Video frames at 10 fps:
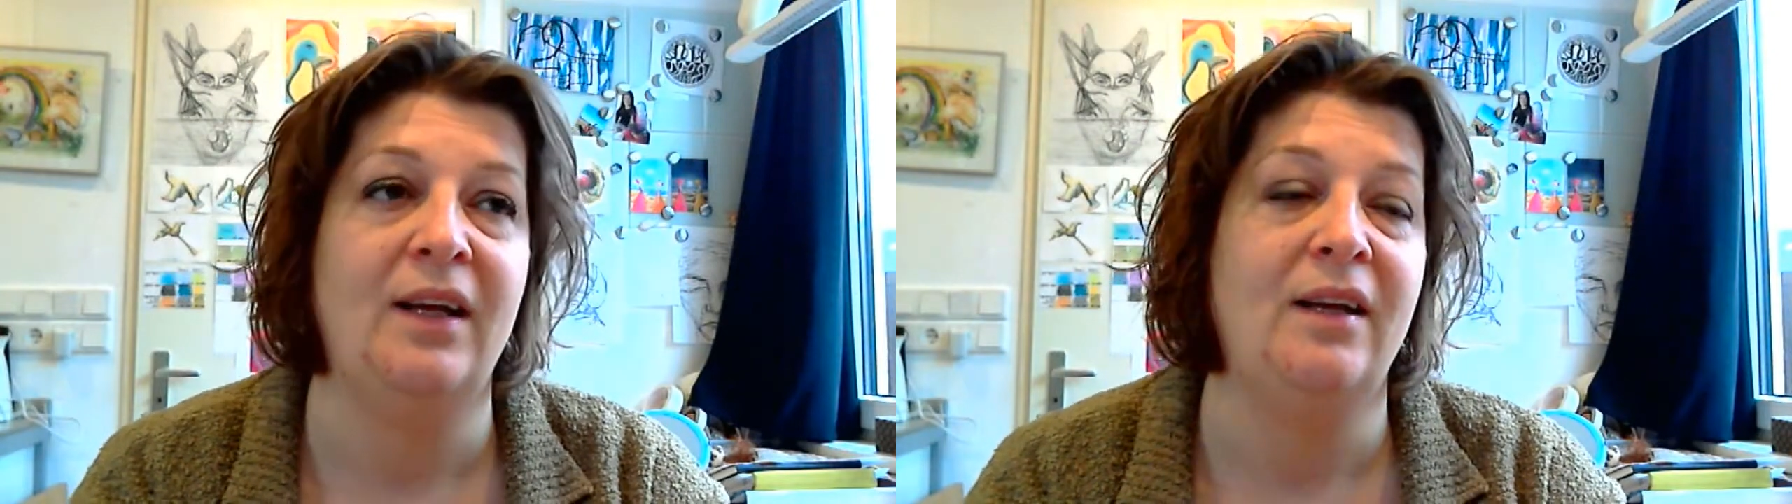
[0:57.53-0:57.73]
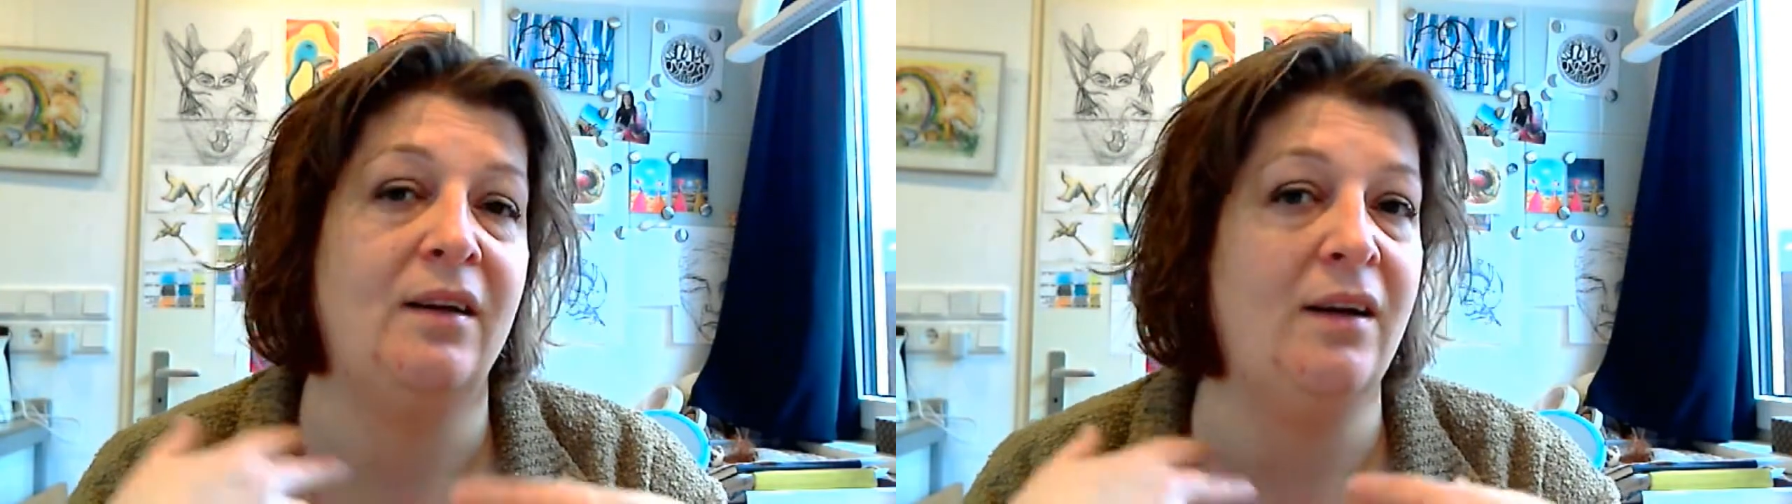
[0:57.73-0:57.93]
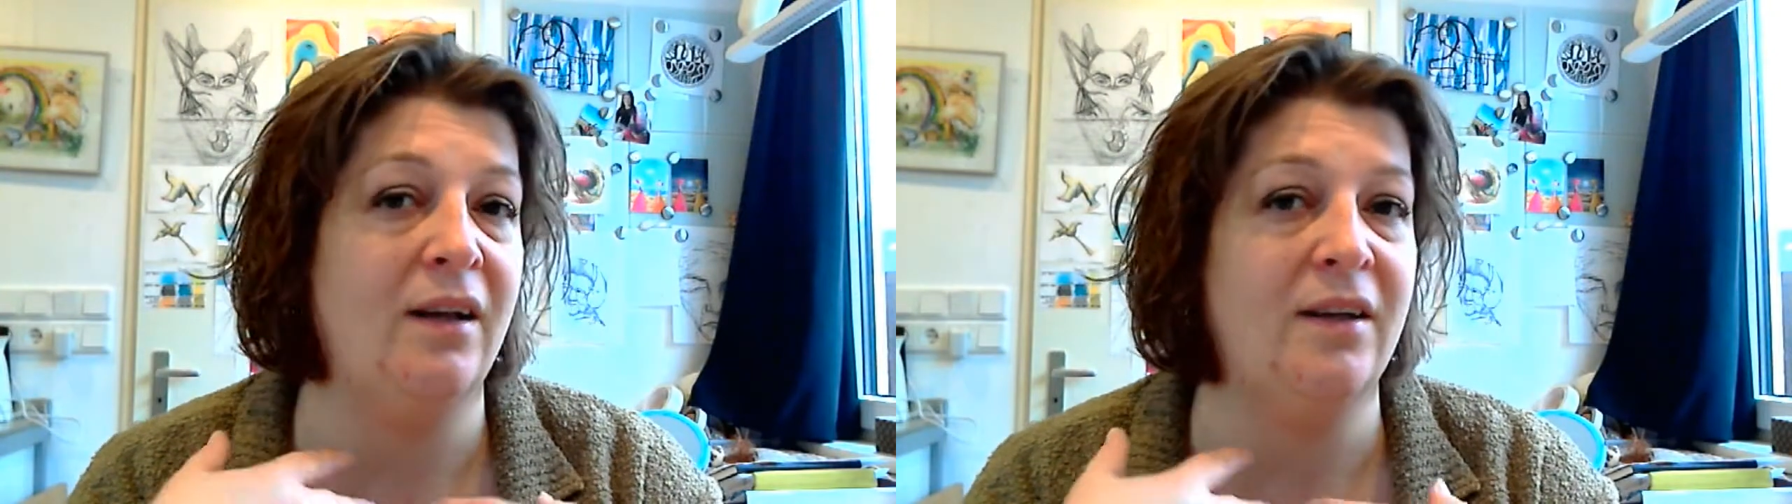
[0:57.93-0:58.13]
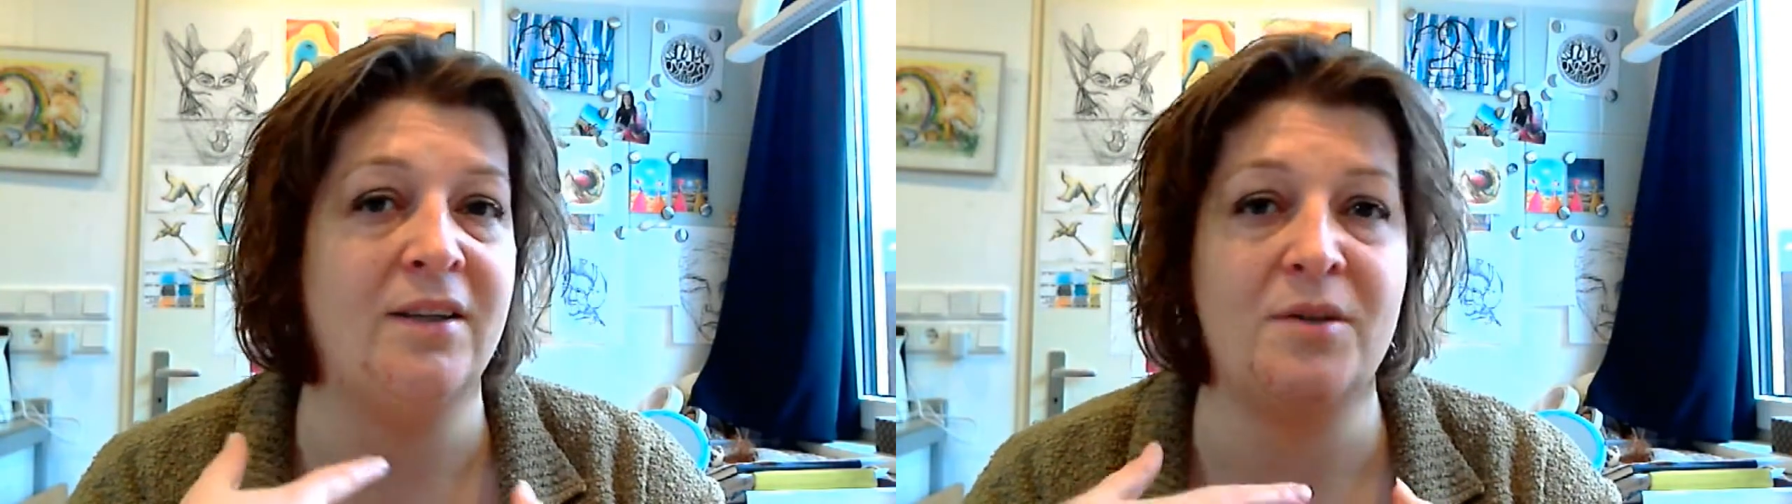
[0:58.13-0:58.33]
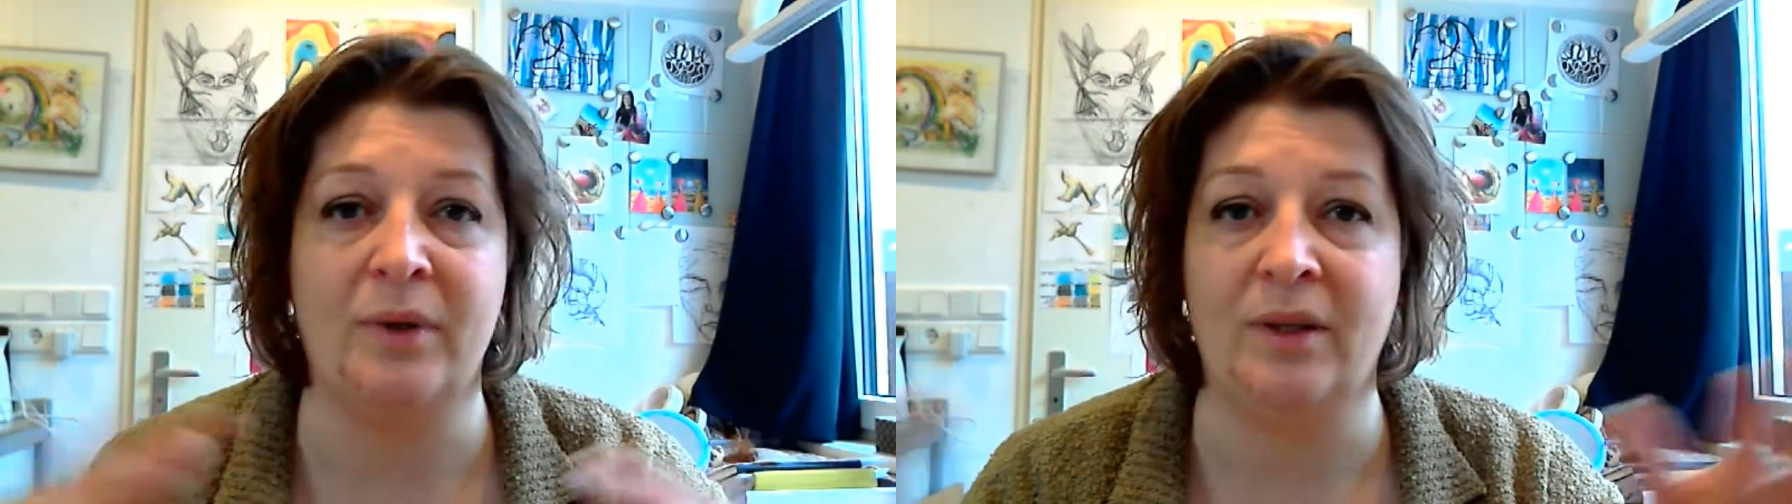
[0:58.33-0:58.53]
the
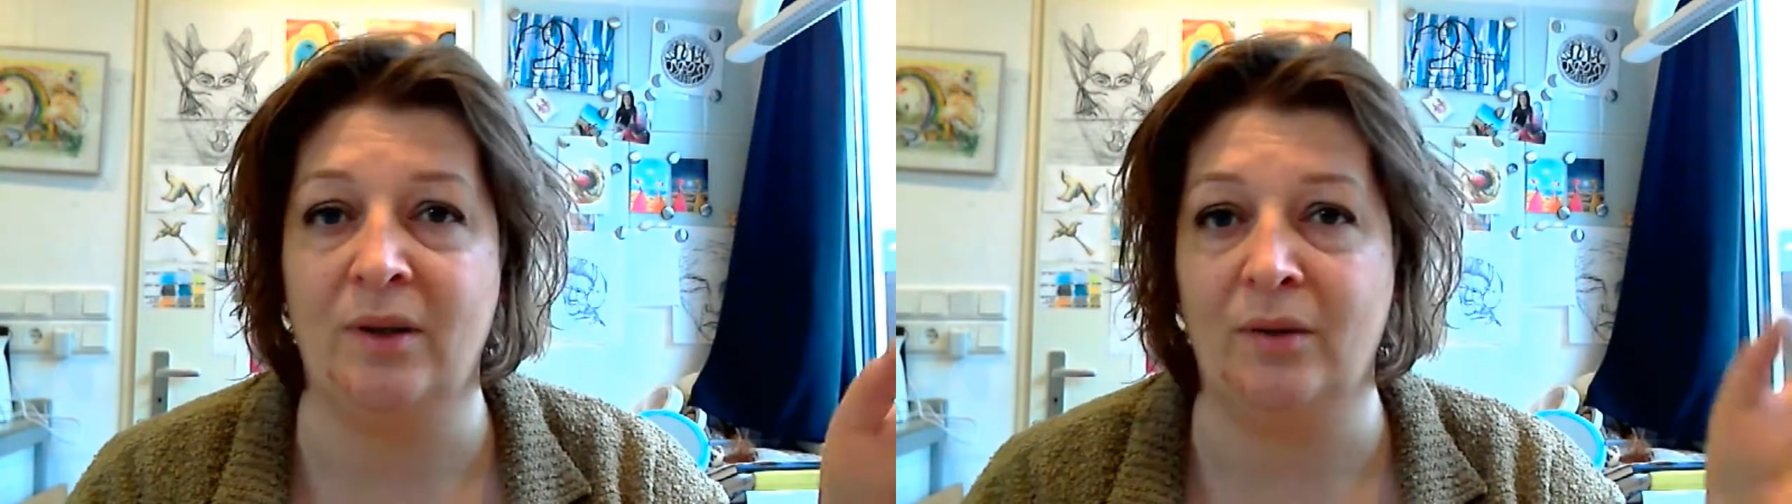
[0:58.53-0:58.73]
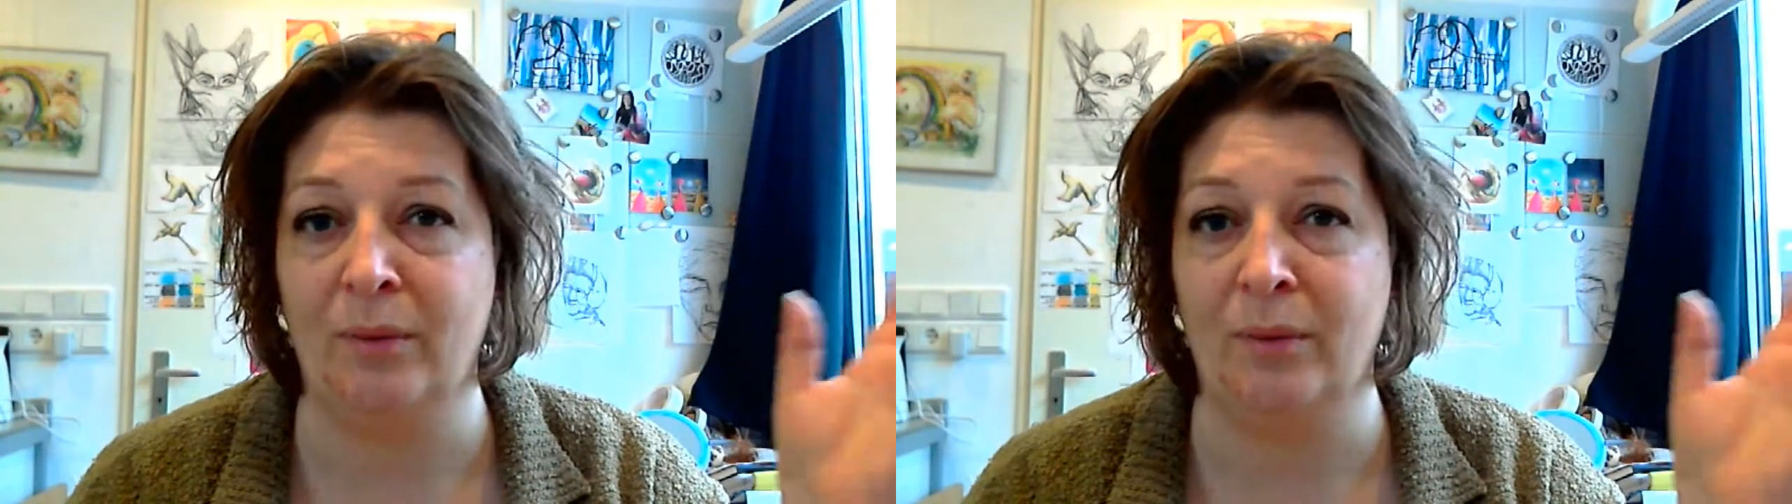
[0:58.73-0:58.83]
colors will,